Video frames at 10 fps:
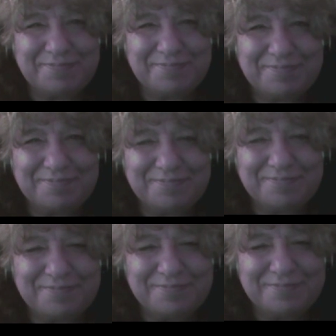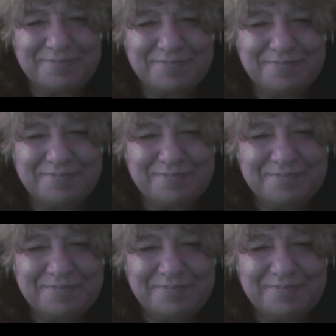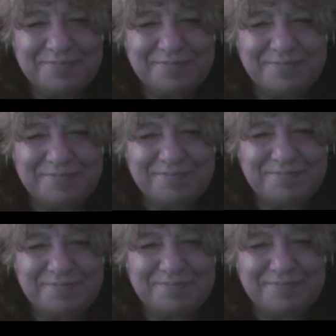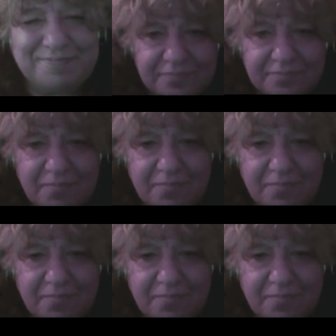Nothing is said.